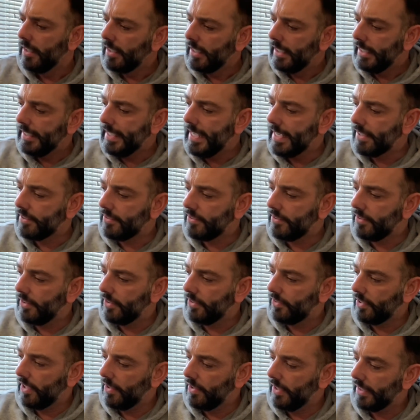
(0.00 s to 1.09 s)
yes,
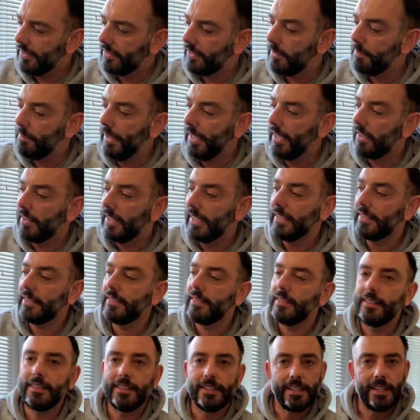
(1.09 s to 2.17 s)
so that's the PRS
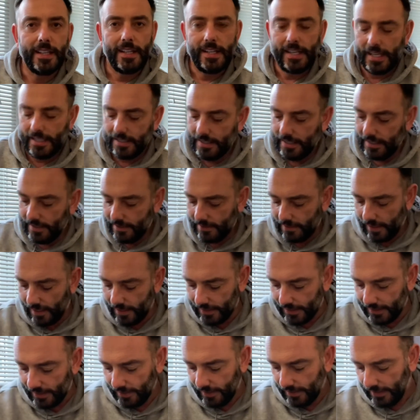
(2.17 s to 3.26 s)
SE
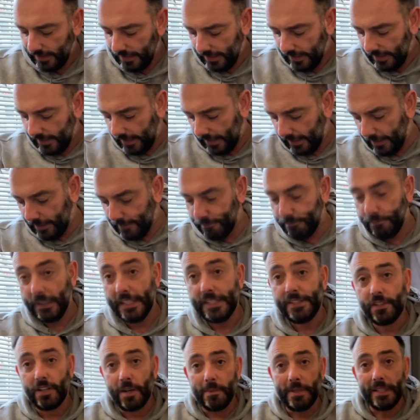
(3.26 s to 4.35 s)
Starla. Please
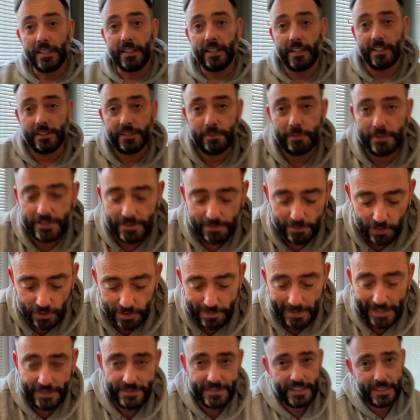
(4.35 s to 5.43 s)
comment, ask me some more
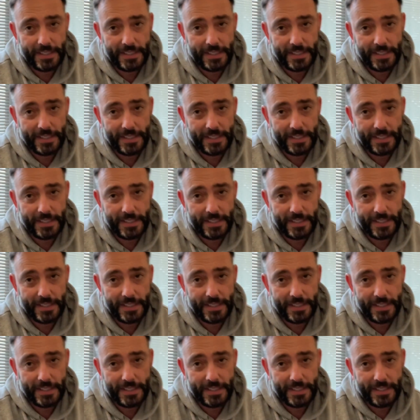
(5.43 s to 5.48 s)
about it.